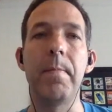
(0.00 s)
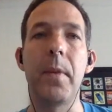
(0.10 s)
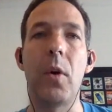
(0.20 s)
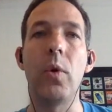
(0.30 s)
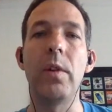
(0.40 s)

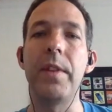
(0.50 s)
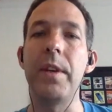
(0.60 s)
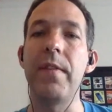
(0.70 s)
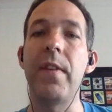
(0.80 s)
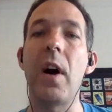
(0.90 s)
of the
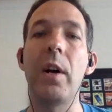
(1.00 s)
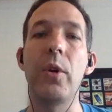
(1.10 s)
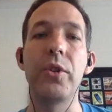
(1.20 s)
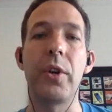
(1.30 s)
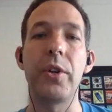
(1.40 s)

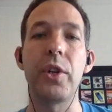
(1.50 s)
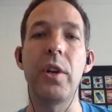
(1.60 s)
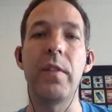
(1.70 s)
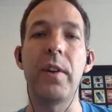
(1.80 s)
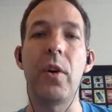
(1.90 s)
files on a
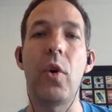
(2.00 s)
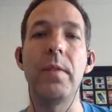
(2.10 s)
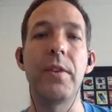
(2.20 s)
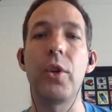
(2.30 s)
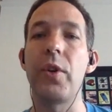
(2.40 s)
server, all of
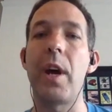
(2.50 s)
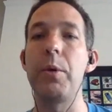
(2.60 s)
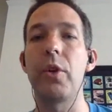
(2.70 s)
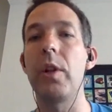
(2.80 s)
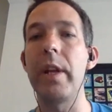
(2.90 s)
a sudden I
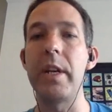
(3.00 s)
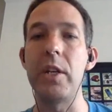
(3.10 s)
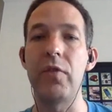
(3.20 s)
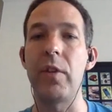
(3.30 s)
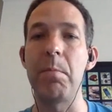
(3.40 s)
was
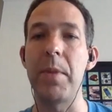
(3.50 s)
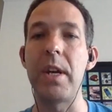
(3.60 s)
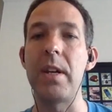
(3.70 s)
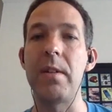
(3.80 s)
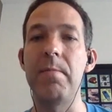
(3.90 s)
unleashed from
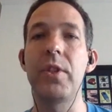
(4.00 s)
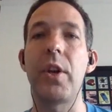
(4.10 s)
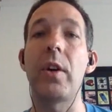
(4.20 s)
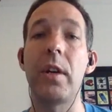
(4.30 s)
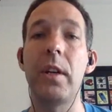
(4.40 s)
being
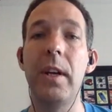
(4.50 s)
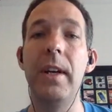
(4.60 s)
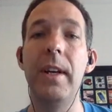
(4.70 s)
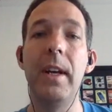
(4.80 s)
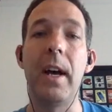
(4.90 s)
stuck,
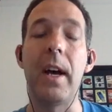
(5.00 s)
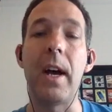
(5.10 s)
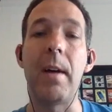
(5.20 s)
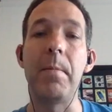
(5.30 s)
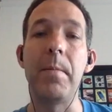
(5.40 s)

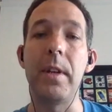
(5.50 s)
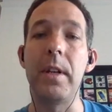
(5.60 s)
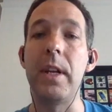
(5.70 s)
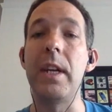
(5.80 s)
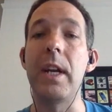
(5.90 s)

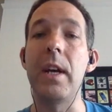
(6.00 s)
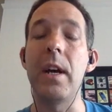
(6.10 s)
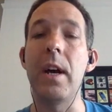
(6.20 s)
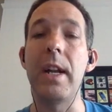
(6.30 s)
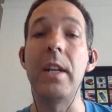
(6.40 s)
needing
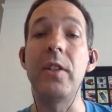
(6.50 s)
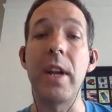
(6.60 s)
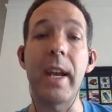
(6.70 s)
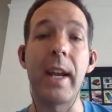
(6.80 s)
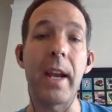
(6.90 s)
an
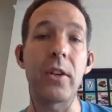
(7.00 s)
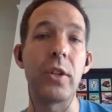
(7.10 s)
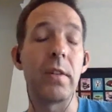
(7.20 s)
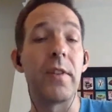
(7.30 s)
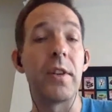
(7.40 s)
internet connection
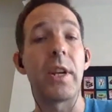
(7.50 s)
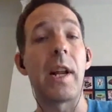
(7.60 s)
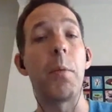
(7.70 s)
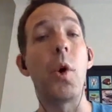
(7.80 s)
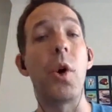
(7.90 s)
to physically
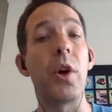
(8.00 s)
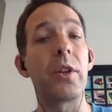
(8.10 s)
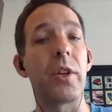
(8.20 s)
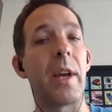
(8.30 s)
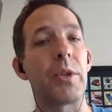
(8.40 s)
work.
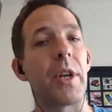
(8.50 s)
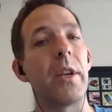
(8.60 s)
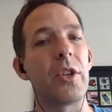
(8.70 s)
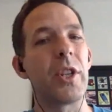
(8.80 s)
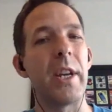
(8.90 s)
So that was kind
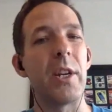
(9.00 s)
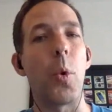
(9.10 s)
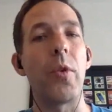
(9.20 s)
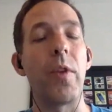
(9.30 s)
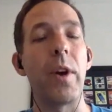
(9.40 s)
of stage
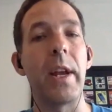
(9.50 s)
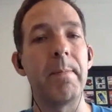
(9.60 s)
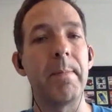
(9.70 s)
one, really.